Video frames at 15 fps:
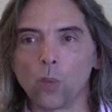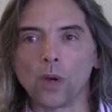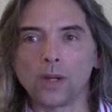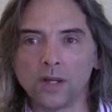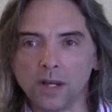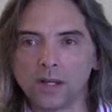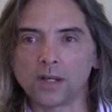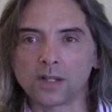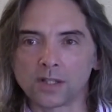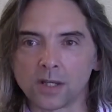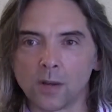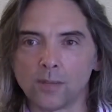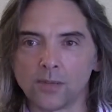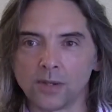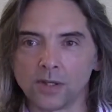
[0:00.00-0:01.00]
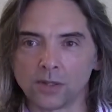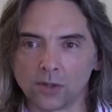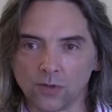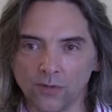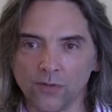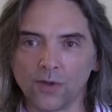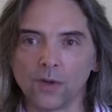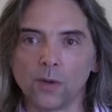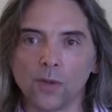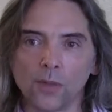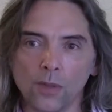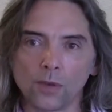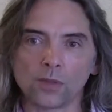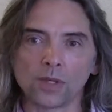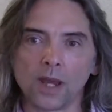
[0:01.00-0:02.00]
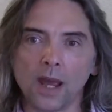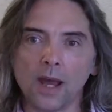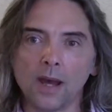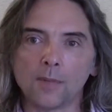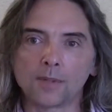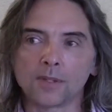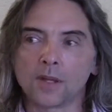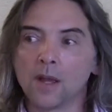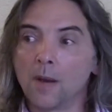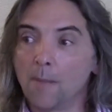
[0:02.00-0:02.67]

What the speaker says: we needed something to fill those gaps,